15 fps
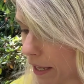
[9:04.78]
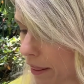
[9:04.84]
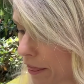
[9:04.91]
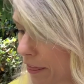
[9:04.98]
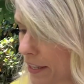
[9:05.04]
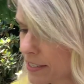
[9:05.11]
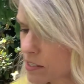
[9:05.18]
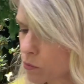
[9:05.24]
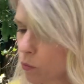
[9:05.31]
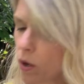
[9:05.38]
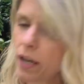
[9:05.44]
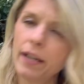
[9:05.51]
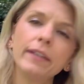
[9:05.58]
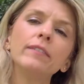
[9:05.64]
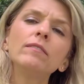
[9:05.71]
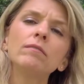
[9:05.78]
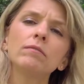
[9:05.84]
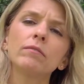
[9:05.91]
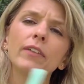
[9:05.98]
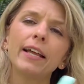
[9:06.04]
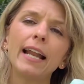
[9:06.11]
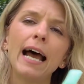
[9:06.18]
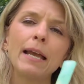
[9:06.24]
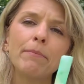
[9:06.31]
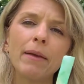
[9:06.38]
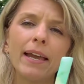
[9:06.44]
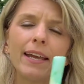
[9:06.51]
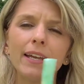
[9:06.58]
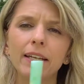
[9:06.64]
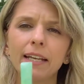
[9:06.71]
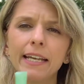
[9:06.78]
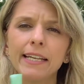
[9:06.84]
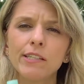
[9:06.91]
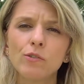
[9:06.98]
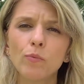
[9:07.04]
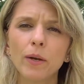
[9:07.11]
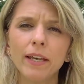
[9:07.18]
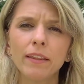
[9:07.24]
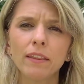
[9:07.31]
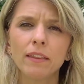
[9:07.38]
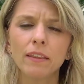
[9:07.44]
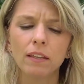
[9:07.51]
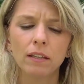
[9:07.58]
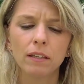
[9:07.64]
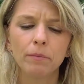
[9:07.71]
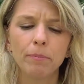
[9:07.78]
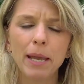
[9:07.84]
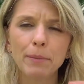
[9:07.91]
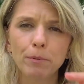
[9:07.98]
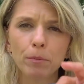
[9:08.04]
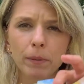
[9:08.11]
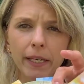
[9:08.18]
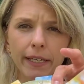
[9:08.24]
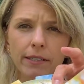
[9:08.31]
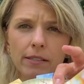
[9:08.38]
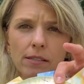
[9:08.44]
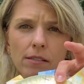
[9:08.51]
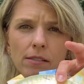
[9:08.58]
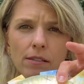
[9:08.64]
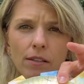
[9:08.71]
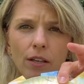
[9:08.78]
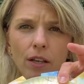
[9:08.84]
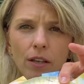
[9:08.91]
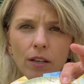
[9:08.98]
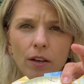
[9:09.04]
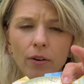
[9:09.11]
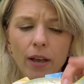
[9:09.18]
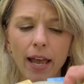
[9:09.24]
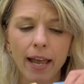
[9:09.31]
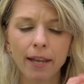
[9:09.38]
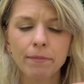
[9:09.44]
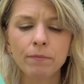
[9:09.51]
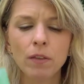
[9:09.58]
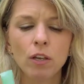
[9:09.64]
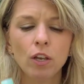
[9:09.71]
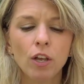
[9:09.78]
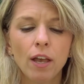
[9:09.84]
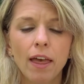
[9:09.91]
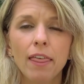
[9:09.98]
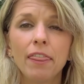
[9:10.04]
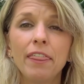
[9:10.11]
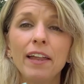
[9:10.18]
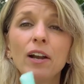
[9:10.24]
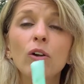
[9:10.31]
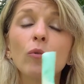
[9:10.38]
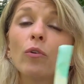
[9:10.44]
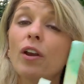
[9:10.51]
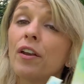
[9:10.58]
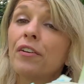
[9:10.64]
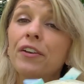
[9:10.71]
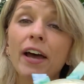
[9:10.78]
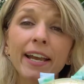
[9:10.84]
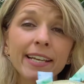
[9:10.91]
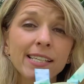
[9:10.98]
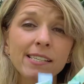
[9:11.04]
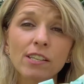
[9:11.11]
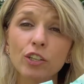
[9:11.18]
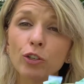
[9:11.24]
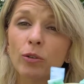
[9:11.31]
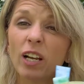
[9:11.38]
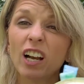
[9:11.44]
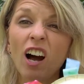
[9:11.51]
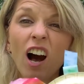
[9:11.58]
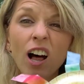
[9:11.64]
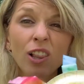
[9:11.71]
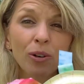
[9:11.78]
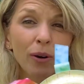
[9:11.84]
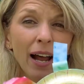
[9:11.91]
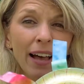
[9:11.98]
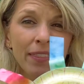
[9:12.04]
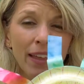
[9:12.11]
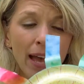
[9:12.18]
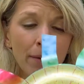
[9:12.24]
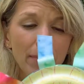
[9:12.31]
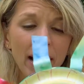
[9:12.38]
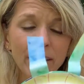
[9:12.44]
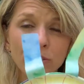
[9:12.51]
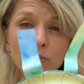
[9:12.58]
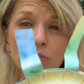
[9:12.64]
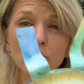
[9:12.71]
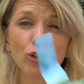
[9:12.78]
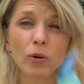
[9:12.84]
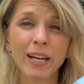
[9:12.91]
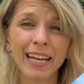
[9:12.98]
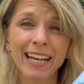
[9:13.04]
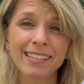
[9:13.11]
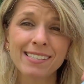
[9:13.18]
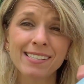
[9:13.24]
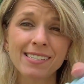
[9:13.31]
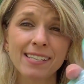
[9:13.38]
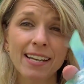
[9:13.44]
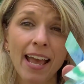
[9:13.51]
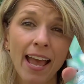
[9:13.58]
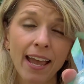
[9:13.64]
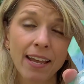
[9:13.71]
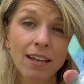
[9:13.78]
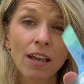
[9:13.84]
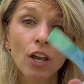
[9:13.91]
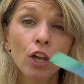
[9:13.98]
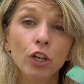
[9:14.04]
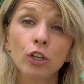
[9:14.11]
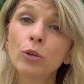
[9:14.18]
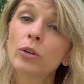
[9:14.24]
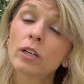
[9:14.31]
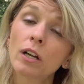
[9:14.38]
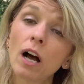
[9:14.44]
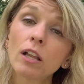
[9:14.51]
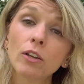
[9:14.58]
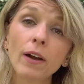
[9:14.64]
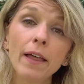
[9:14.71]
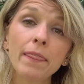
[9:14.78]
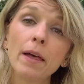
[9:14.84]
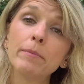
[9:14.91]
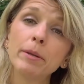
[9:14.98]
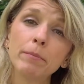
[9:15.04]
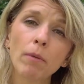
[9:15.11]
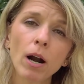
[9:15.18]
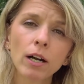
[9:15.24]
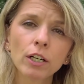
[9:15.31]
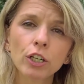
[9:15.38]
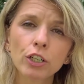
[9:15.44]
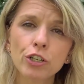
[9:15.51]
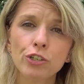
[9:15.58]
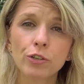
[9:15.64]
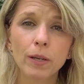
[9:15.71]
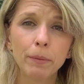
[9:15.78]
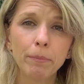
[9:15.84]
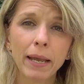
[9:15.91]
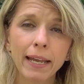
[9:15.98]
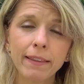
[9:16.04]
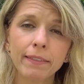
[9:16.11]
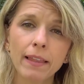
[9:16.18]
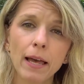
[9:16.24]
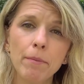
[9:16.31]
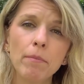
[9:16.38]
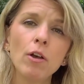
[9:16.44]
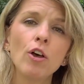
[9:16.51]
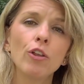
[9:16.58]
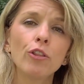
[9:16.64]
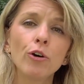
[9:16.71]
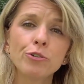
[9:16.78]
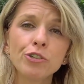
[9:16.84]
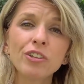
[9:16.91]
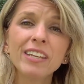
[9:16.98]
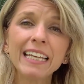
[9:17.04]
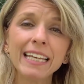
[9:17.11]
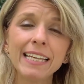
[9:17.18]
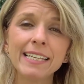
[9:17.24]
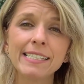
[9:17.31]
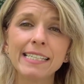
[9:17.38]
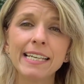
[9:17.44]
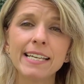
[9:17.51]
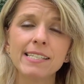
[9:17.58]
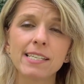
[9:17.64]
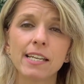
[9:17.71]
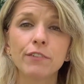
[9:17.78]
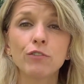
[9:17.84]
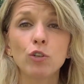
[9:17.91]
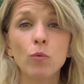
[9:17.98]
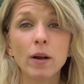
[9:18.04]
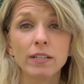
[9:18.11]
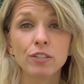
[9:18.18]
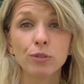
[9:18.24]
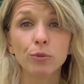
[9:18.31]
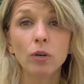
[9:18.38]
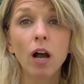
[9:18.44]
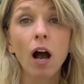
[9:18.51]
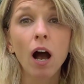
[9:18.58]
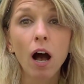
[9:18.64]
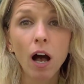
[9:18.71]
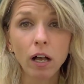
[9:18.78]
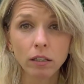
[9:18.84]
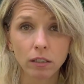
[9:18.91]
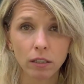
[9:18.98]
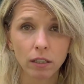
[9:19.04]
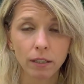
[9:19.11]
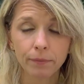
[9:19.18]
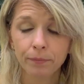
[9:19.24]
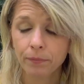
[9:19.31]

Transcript: This one that I made is with paper plates, okay? They're nice, you can color on them. I used crayons today. You could color on them in markers, you can paint them. Those are the easiest if you want to color.